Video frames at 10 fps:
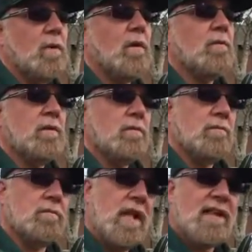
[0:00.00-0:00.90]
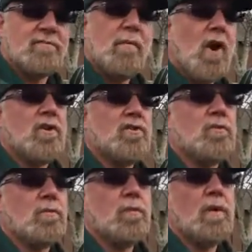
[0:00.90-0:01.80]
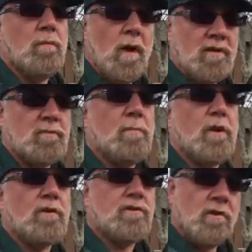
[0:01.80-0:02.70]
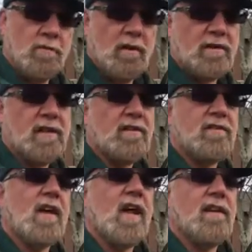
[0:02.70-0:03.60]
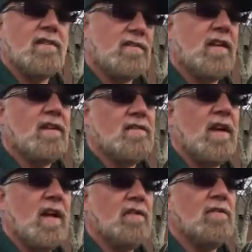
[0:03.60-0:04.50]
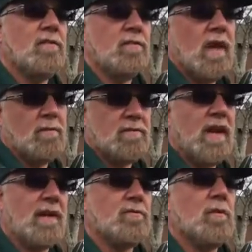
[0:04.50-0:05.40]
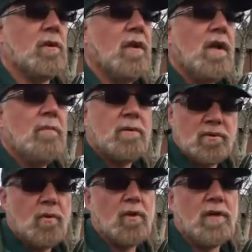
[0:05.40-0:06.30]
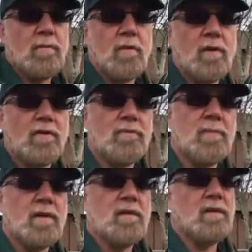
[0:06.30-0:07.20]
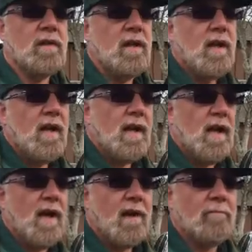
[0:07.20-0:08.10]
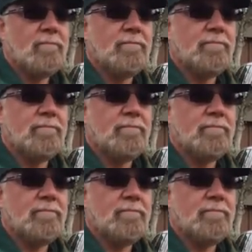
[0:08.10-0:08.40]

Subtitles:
Well, last March we washed birds over on the east side, Sunnyside. That was an actual petroleum oil spill. A